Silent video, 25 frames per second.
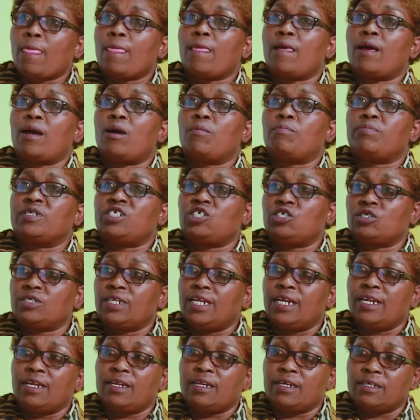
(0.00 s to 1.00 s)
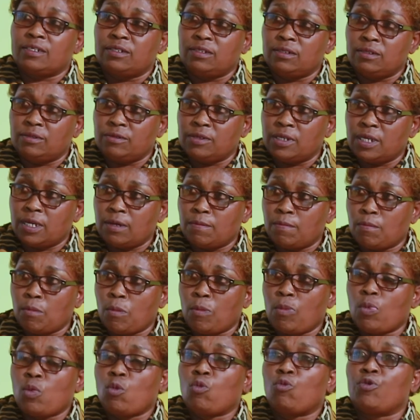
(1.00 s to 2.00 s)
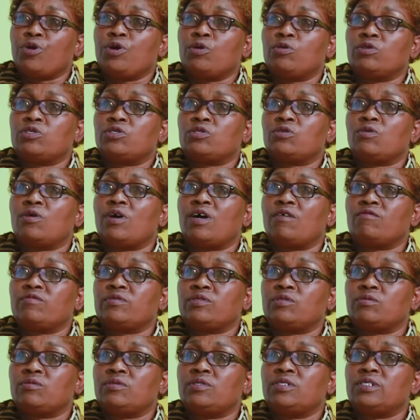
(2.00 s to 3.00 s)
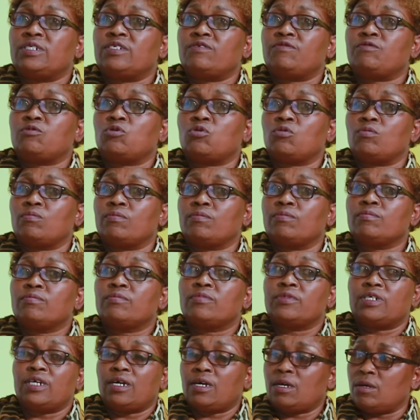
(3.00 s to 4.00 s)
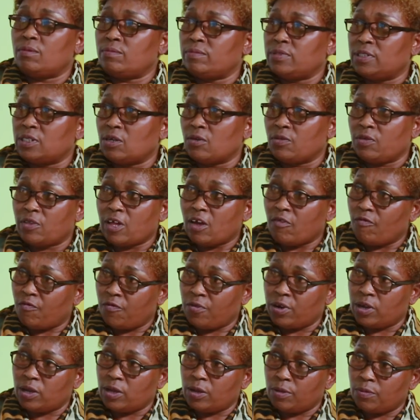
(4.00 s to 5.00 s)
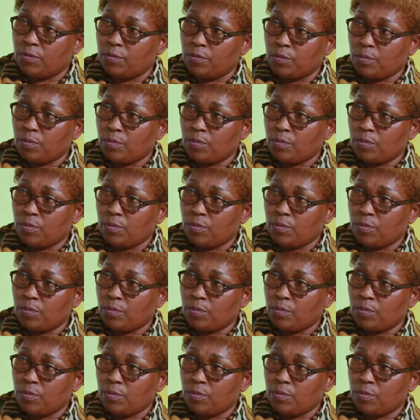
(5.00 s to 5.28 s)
mm-hmm. Particularly Nigeria. We also have students from South Africa.